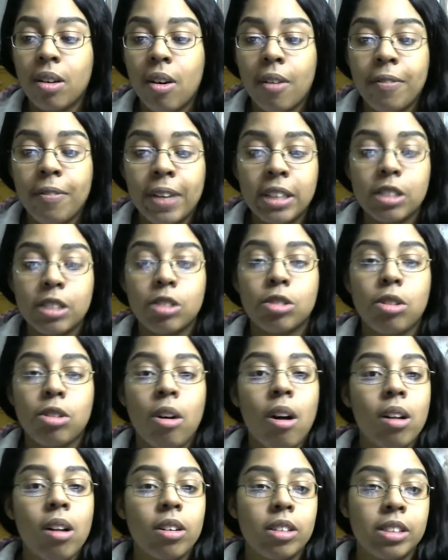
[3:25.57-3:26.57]
vendor's
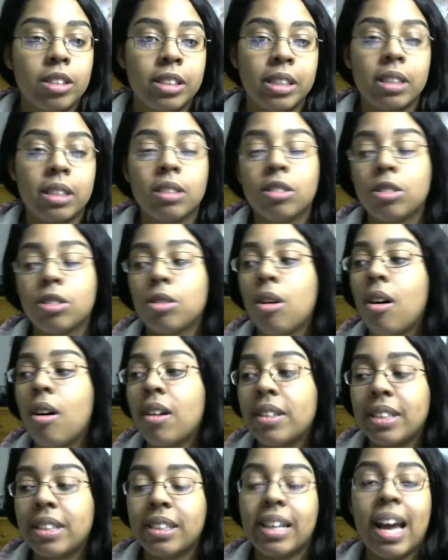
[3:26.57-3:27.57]
hall or a dealer's
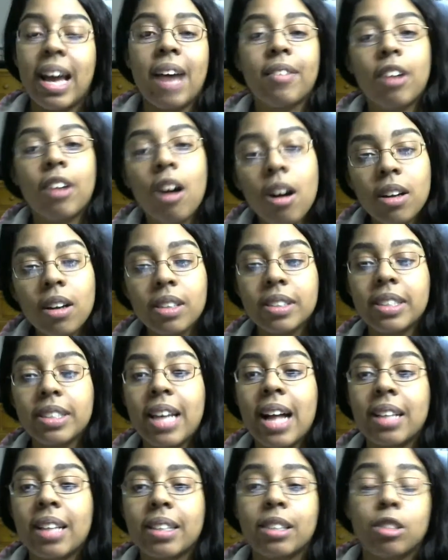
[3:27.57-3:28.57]
hall, and then they have an artist
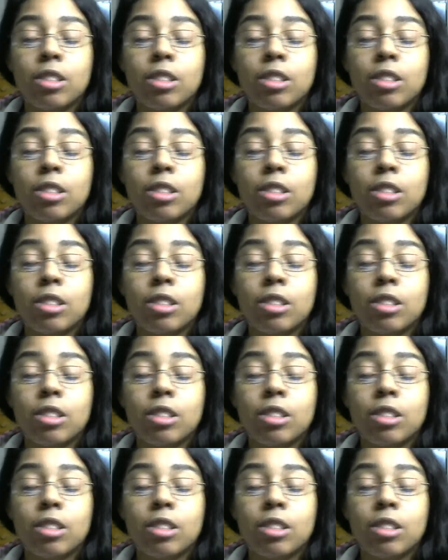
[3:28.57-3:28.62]
alley.